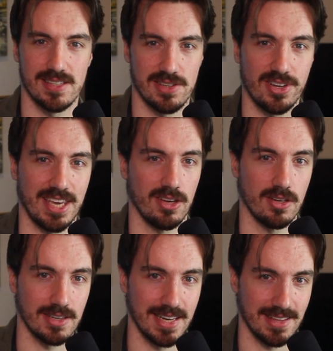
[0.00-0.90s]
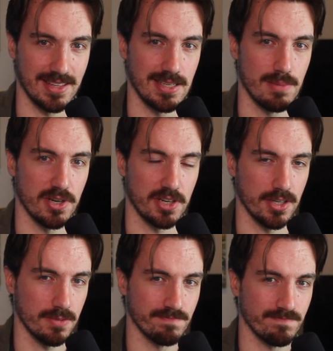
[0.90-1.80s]
as looking ugly in the
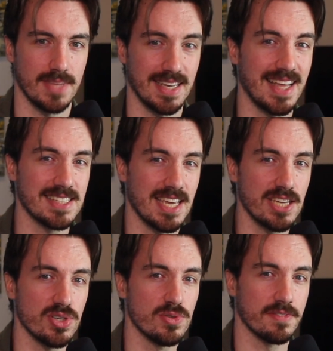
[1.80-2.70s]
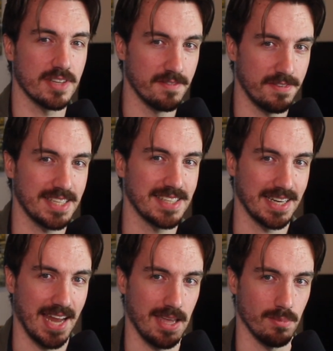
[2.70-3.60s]
debugger, it led to issues of
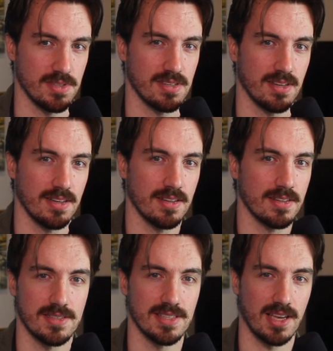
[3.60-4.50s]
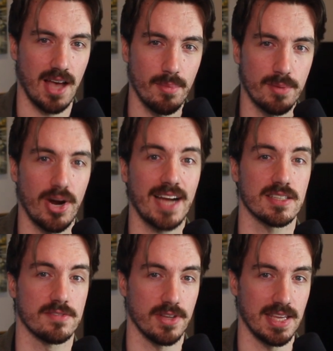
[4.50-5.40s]
conflicting names. Since a common
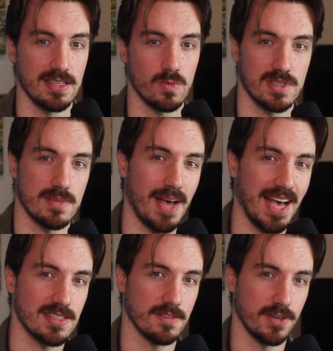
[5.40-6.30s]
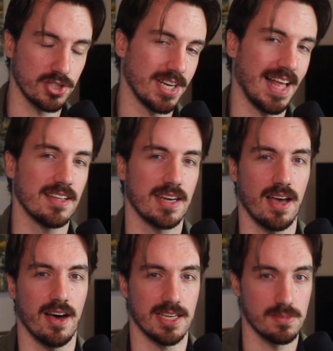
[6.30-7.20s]
practice for these was to pass the
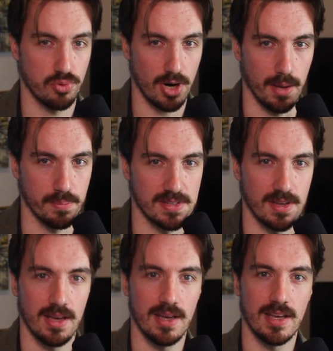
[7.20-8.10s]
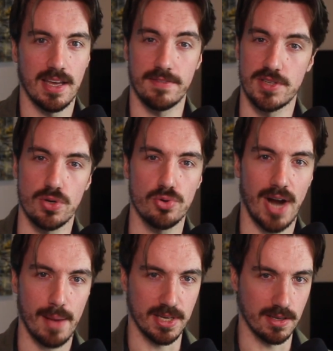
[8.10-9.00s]
functionality on as props, if
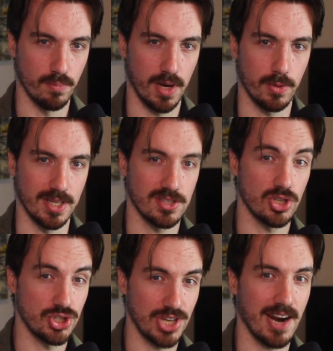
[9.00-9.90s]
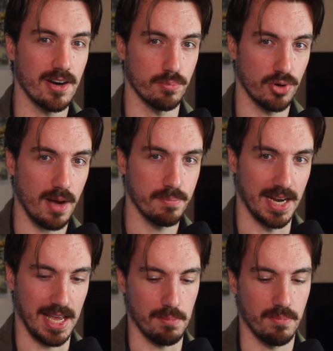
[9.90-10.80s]
two wrapping components shared a
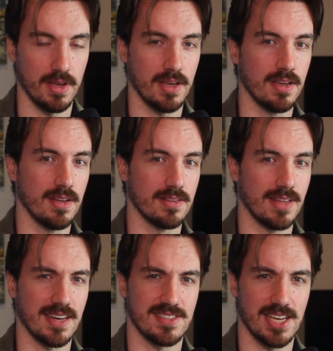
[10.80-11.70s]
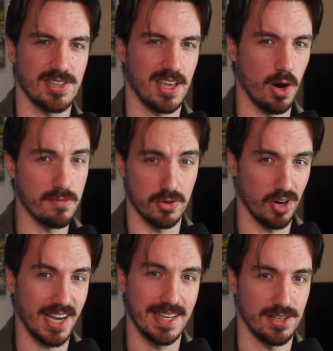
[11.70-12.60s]
prop name, they'd essentially
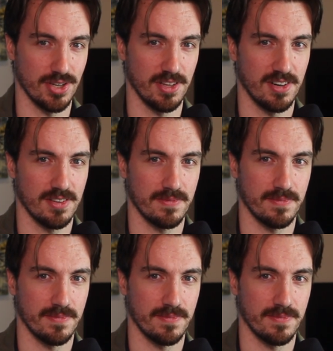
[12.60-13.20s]
override each other.